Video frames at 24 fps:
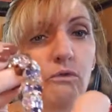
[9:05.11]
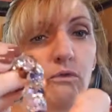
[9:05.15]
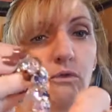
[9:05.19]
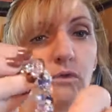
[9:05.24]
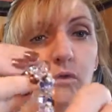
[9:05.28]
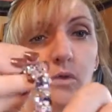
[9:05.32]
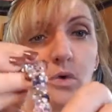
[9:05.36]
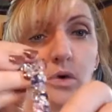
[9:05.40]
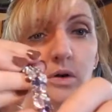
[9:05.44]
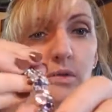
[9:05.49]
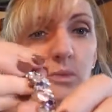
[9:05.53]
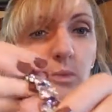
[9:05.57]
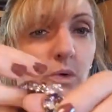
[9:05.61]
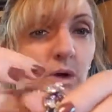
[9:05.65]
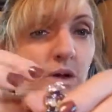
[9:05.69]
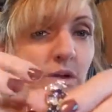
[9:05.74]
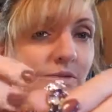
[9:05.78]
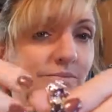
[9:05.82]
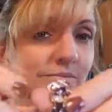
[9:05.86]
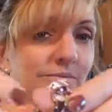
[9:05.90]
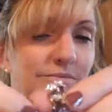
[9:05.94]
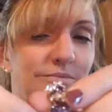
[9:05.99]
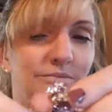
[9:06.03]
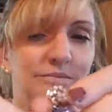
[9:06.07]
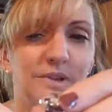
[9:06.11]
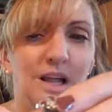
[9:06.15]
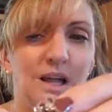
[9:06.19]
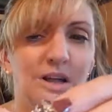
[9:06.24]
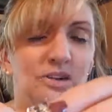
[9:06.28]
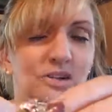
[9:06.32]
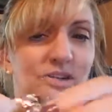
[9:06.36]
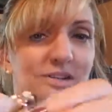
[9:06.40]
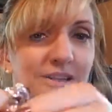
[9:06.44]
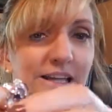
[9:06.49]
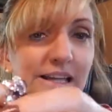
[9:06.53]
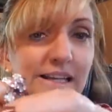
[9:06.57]
Well, not
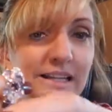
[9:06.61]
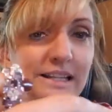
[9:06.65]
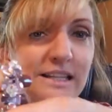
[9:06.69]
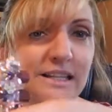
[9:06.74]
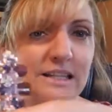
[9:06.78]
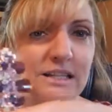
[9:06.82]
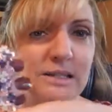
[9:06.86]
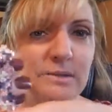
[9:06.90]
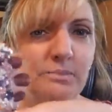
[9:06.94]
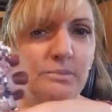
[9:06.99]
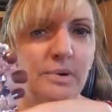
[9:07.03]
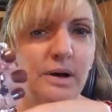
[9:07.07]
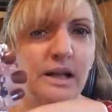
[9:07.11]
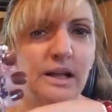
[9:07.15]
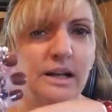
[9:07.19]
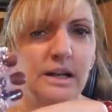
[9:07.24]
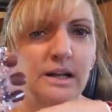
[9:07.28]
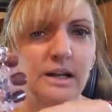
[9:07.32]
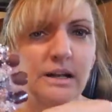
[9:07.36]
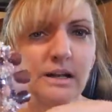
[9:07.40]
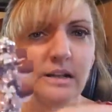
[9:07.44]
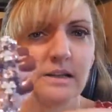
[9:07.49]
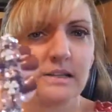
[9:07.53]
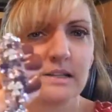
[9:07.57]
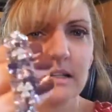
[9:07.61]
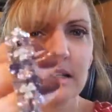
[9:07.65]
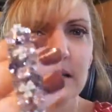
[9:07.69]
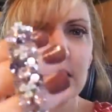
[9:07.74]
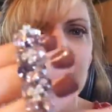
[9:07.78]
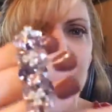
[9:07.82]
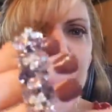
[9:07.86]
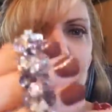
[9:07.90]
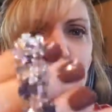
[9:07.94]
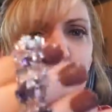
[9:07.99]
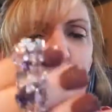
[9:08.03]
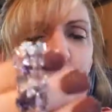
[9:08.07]
just like this, but so
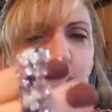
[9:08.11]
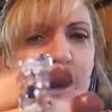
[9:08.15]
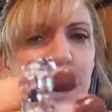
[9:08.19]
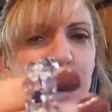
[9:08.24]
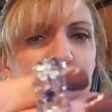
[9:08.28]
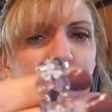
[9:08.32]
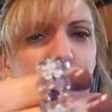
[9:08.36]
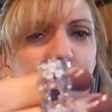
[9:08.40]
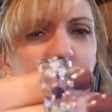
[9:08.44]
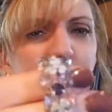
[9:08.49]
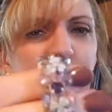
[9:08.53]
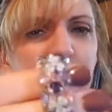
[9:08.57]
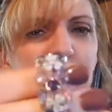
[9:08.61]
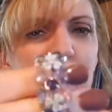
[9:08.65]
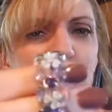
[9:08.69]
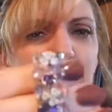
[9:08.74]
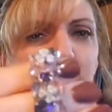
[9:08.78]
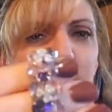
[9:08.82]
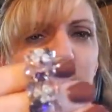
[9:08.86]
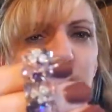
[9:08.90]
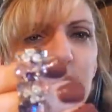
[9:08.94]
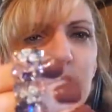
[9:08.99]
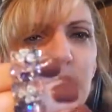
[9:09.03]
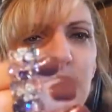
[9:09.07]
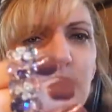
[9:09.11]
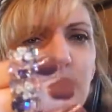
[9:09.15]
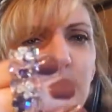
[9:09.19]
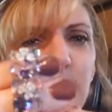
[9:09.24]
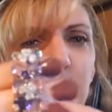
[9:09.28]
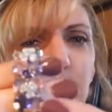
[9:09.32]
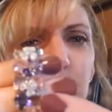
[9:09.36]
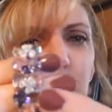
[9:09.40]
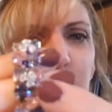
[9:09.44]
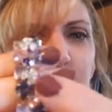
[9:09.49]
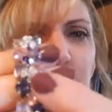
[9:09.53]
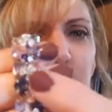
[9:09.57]
this is the bracelet.
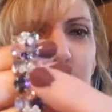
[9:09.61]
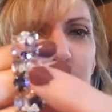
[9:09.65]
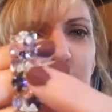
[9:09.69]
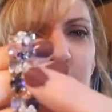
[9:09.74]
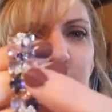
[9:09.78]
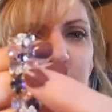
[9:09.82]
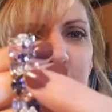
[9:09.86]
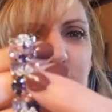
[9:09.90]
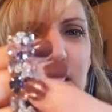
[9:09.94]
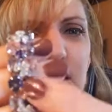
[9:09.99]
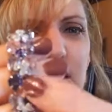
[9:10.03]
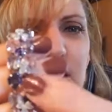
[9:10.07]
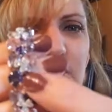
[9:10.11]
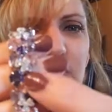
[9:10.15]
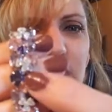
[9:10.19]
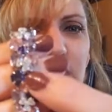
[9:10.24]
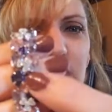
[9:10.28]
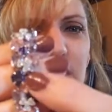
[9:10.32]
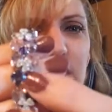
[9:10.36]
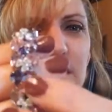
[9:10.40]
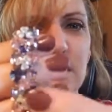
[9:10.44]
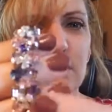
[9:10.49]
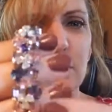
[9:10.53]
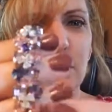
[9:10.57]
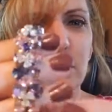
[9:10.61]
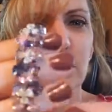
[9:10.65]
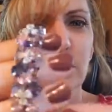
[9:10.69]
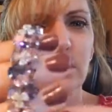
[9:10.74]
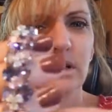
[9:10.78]
But the necklace is very similar.